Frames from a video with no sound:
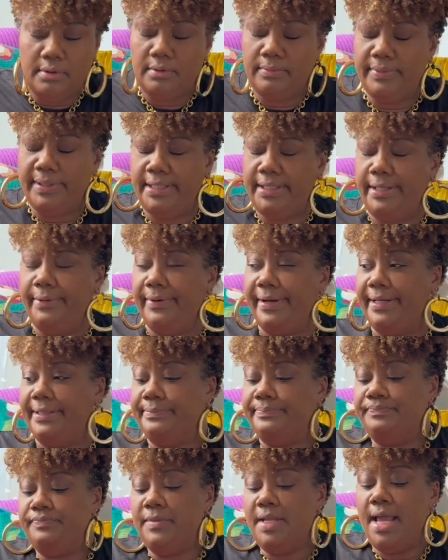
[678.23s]
But anyway,
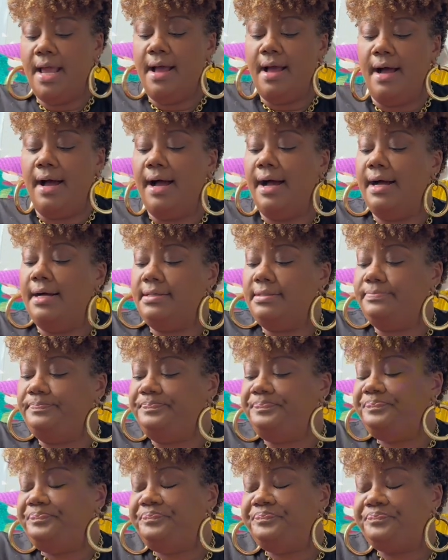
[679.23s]
um,